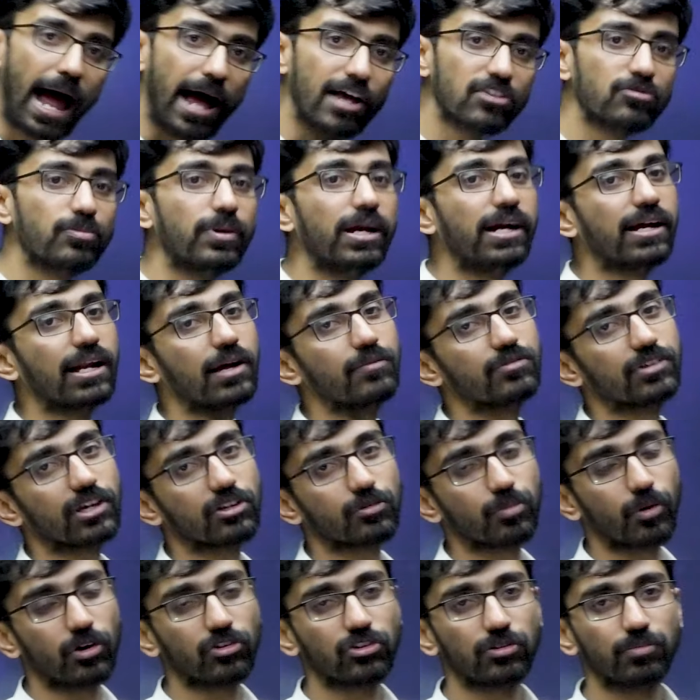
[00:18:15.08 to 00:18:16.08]
as many times
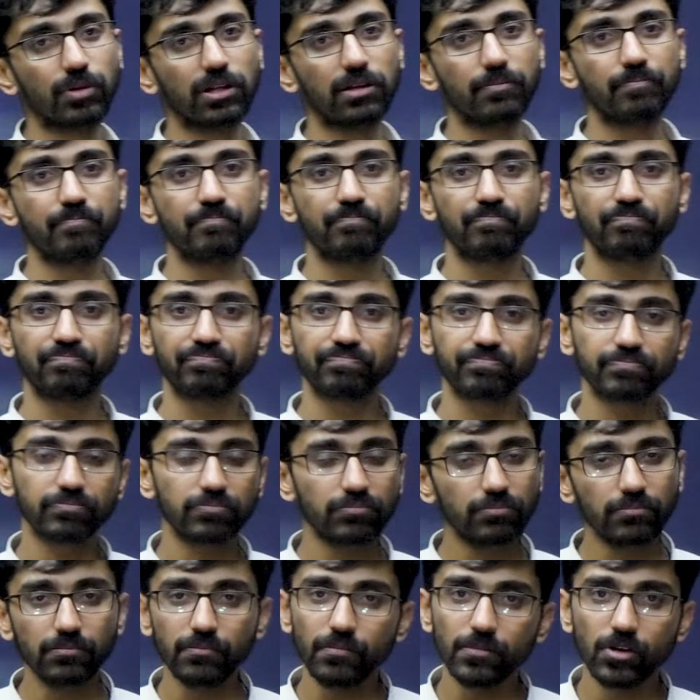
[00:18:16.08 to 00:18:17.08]
as possible.
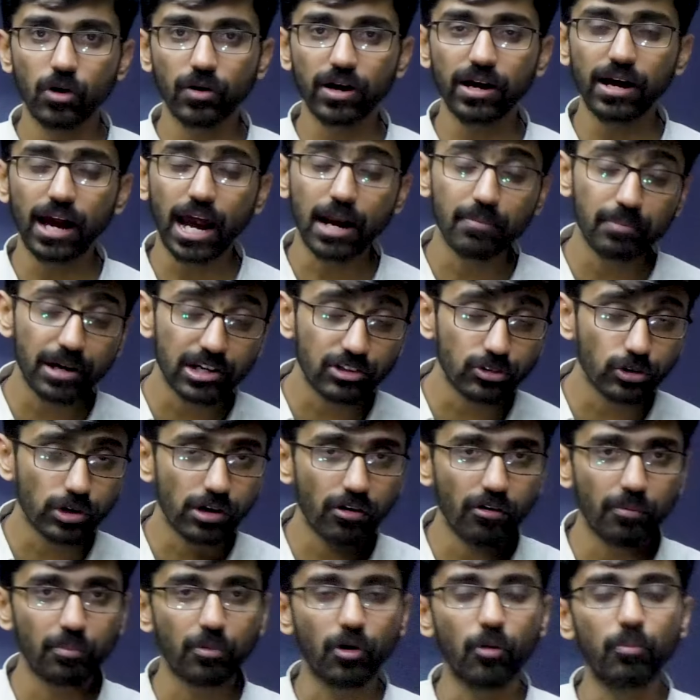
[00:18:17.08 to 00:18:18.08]
Okay, and make sure you
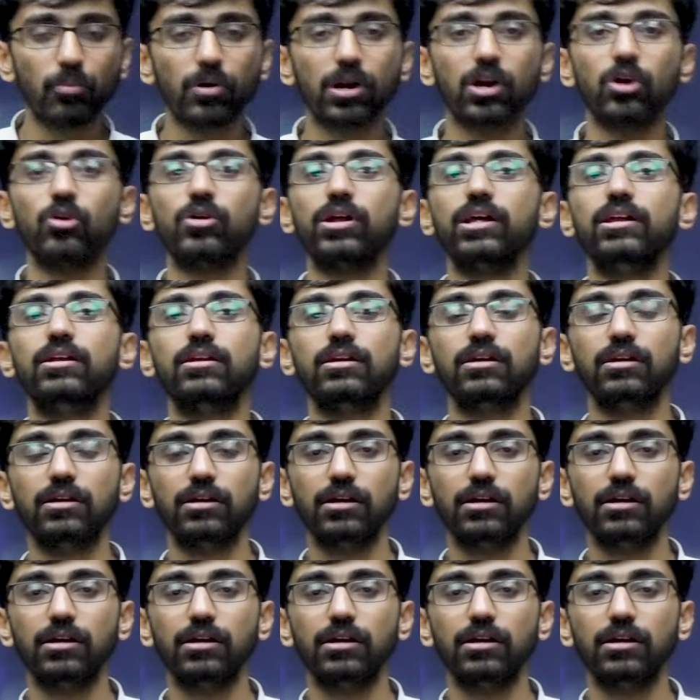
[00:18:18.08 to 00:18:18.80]
have a proper routine.